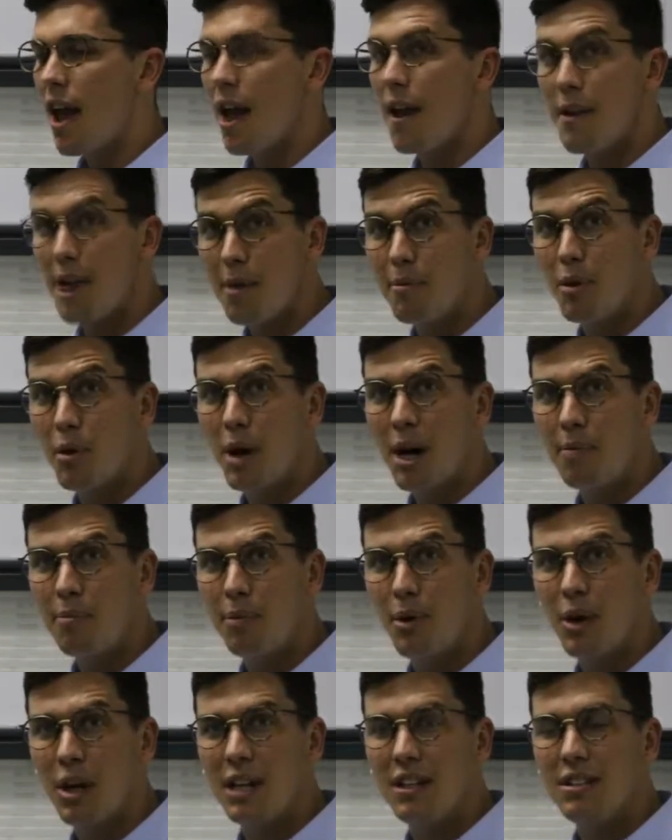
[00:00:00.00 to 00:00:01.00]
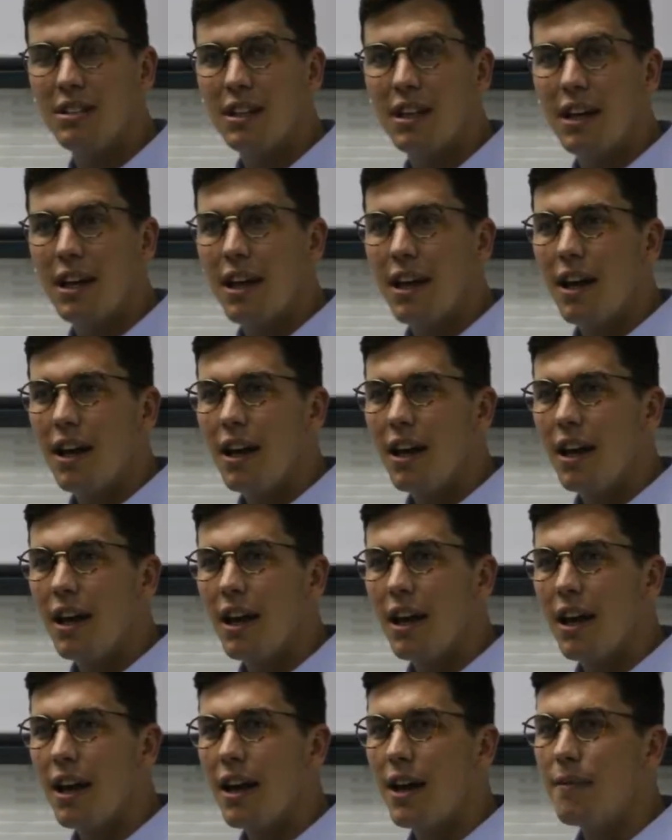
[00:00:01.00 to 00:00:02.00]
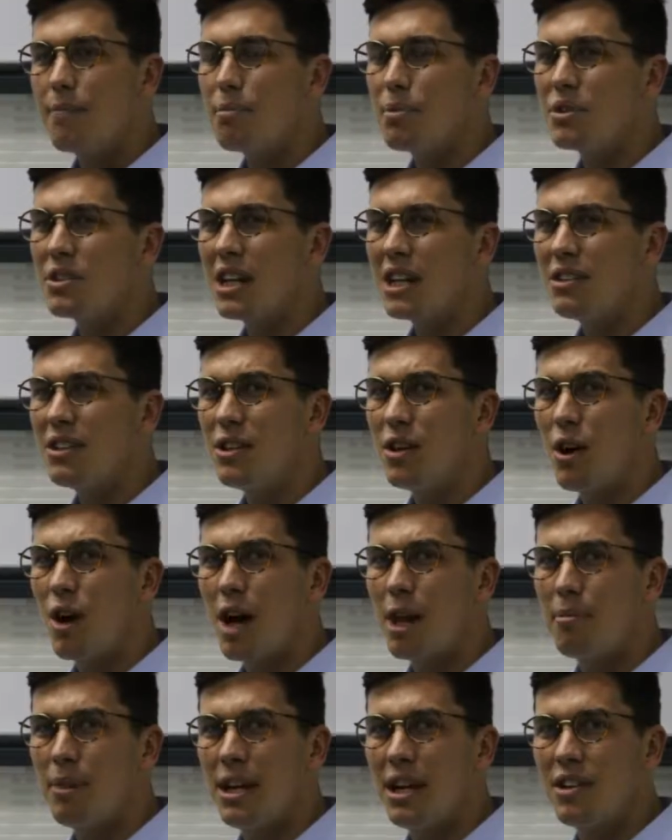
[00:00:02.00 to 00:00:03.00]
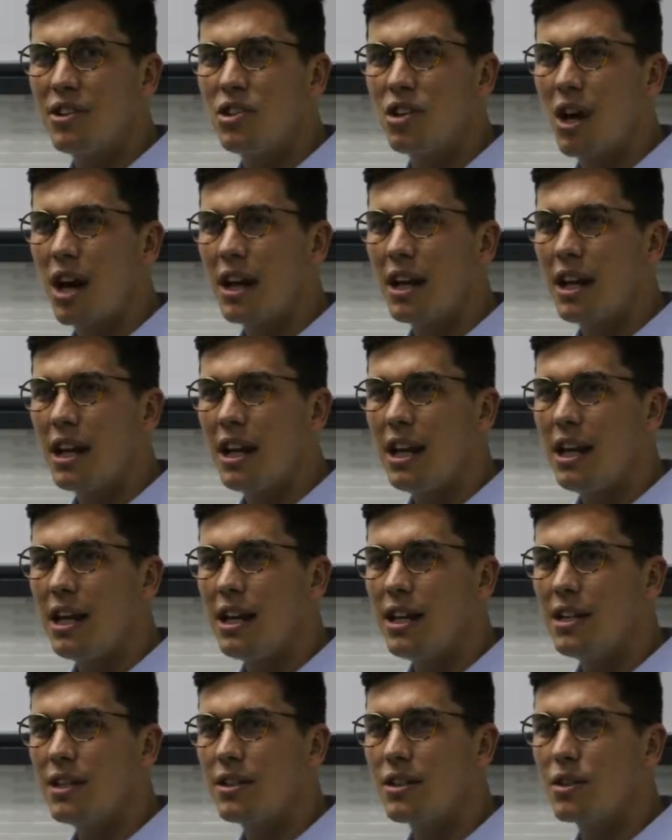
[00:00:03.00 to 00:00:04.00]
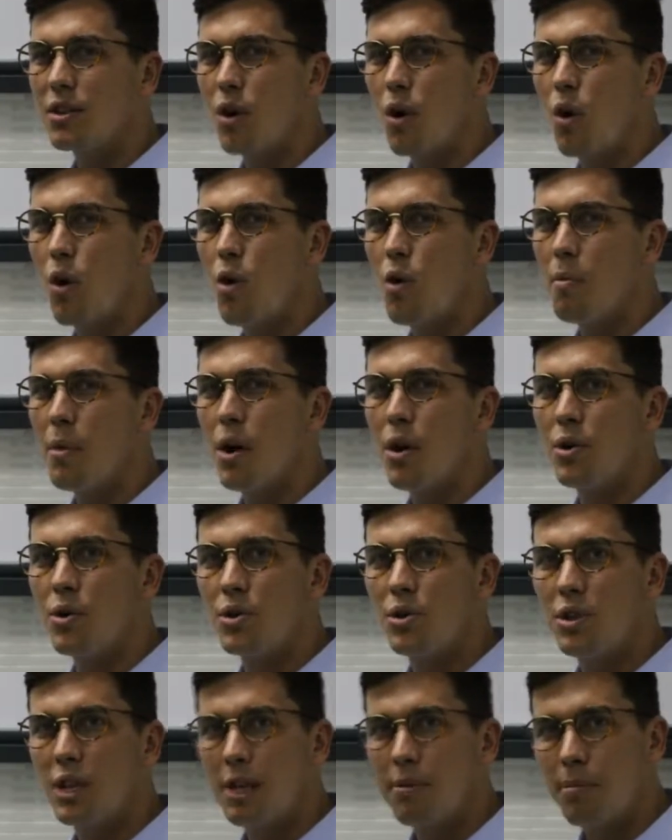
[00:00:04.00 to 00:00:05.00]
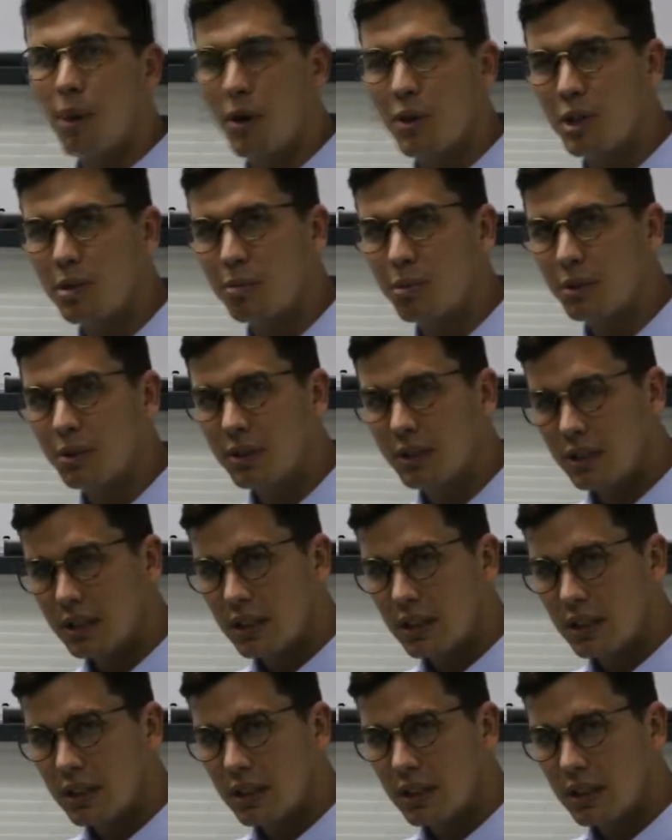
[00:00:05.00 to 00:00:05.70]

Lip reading: Number one point, protecting your IP in China is almost impossible.